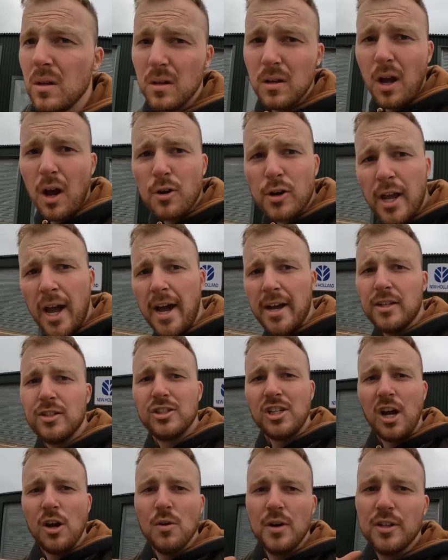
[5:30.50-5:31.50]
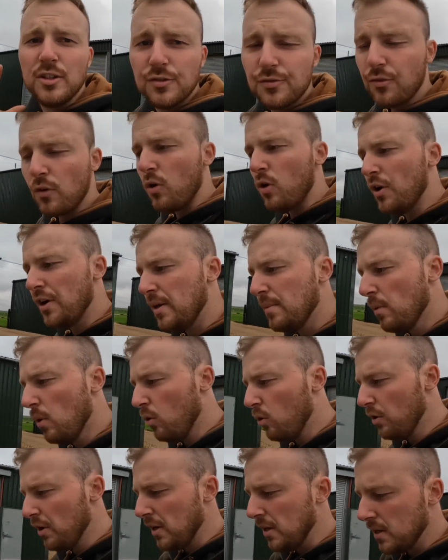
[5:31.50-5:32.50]
Okay, so it's Friday
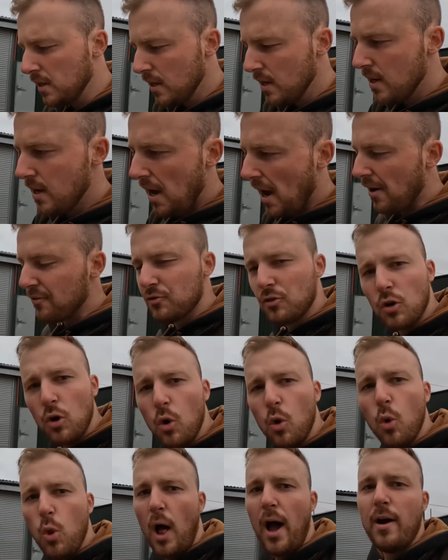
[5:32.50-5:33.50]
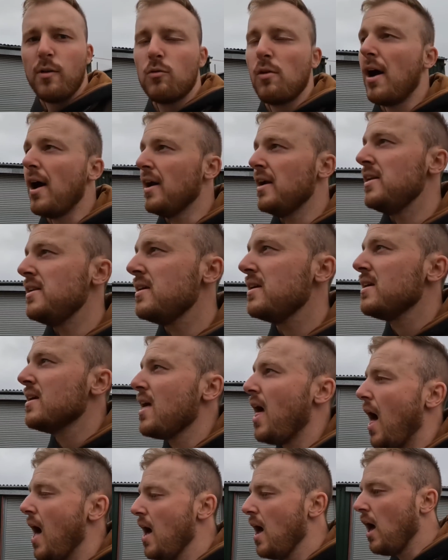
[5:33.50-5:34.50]
morning after all that rain.
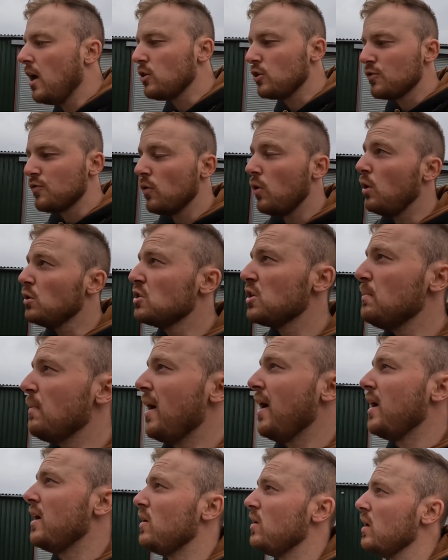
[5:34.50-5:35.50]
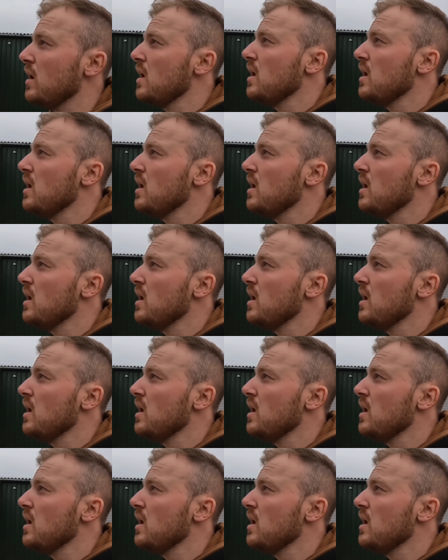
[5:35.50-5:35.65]
I just thought I'd jump out